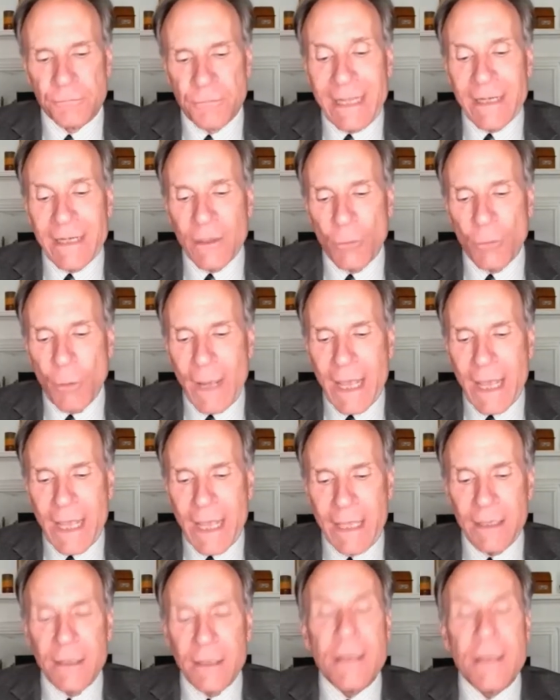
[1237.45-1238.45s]
In a
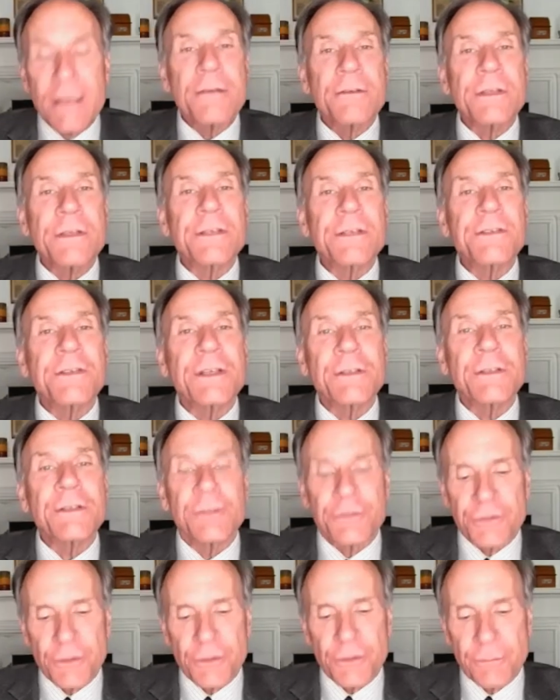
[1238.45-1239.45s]
way, this
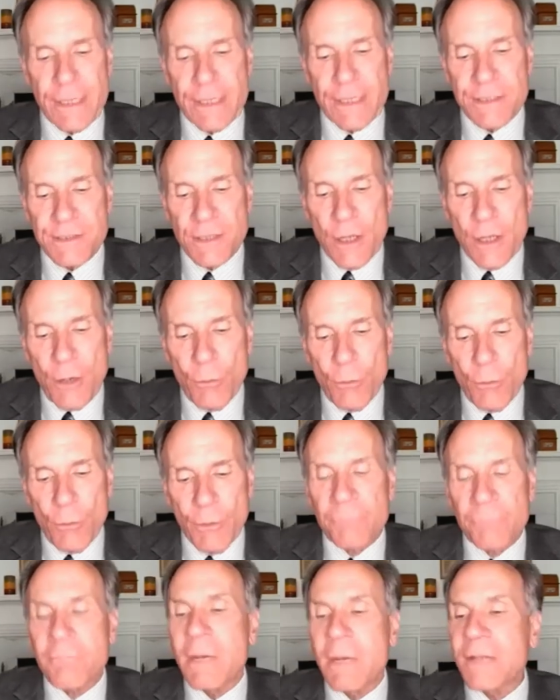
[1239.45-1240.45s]
signature piece
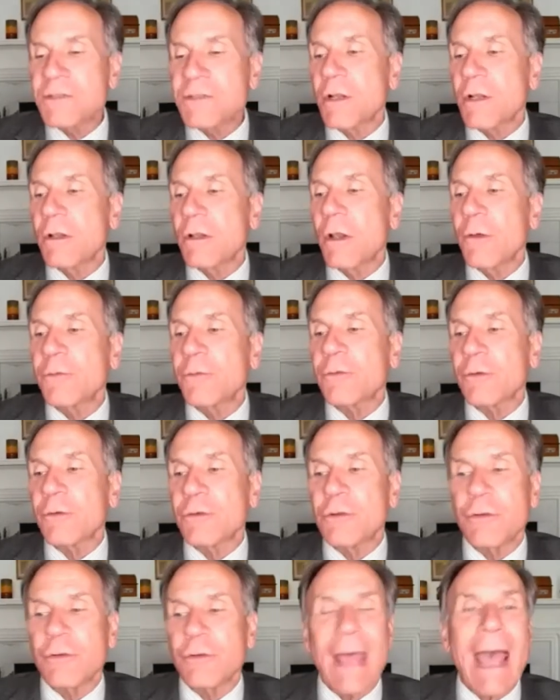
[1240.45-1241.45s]
was much closer
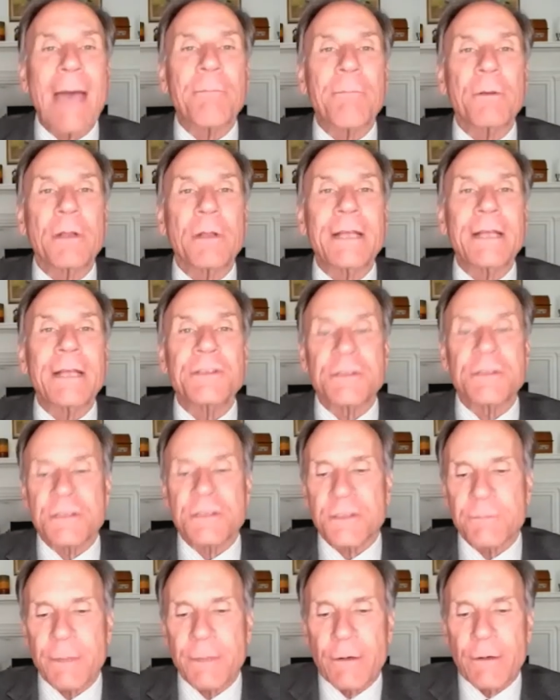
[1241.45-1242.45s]
to the Appalachian
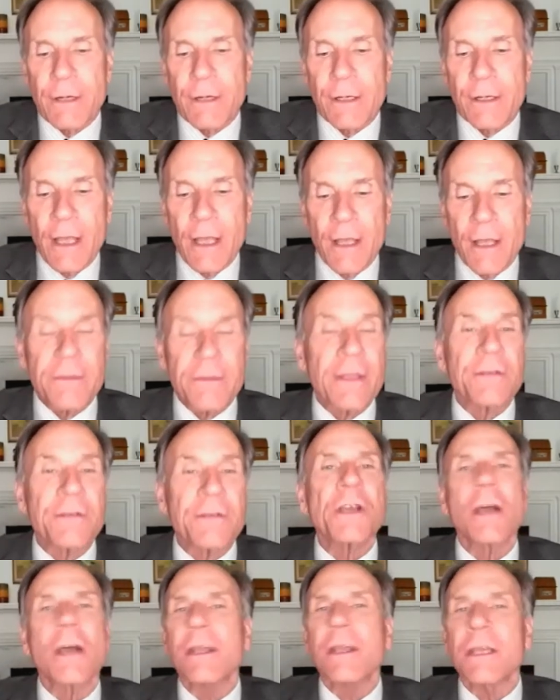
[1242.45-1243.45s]
spirit than
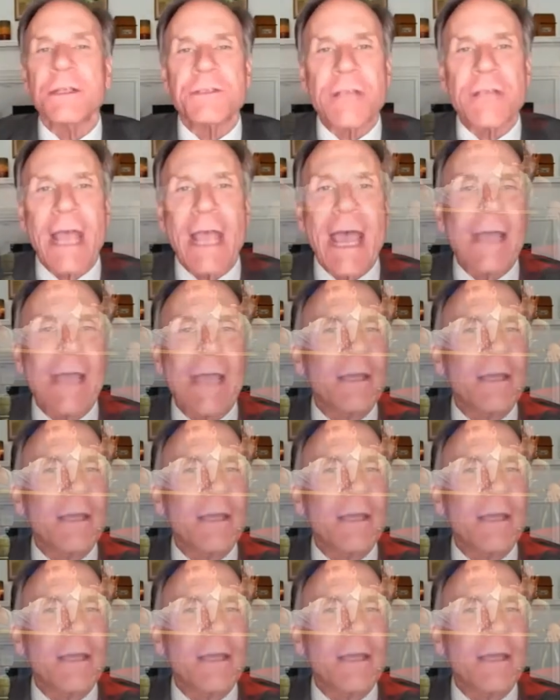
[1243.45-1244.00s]
Chucky Jack